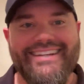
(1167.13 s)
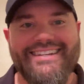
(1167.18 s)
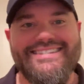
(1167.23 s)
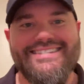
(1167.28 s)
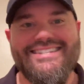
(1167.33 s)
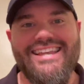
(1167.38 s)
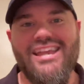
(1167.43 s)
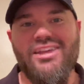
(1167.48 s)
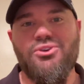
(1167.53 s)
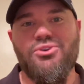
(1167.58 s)

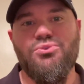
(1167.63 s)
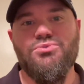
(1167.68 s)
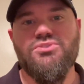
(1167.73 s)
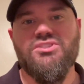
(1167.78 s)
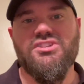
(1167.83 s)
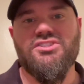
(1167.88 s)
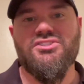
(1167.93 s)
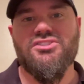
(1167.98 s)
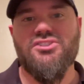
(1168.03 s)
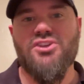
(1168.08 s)
Sekou
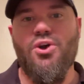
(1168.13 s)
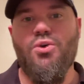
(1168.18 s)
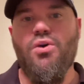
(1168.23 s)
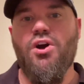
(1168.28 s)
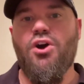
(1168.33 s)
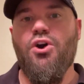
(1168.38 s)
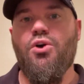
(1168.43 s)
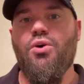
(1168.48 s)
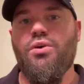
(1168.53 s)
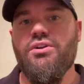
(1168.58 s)

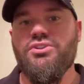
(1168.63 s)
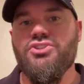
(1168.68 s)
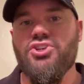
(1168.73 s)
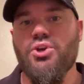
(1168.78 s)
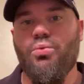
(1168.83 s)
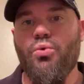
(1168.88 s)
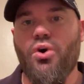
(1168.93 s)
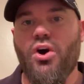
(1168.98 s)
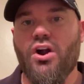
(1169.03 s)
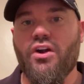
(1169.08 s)

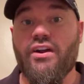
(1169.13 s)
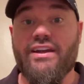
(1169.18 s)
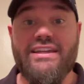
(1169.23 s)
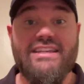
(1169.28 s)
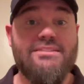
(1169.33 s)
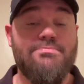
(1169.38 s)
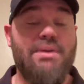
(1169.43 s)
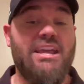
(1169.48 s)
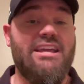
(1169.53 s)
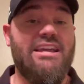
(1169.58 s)
Sissoho-Jawara.
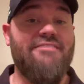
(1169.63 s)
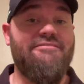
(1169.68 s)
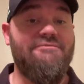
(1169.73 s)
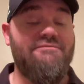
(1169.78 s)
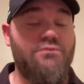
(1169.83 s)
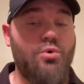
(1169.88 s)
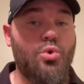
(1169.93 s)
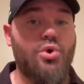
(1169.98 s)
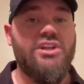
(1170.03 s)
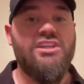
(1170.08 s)
He's making
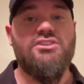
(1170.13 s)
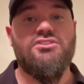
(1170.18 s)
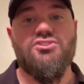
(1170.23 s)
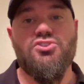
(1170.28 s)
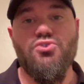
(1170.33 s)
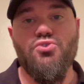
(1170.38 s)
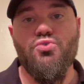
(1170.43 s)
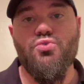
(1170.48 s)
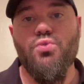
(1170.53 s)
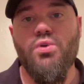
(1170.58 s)

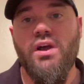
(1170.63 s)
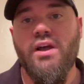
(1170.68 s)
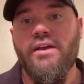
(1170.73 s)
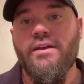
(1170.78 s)
42%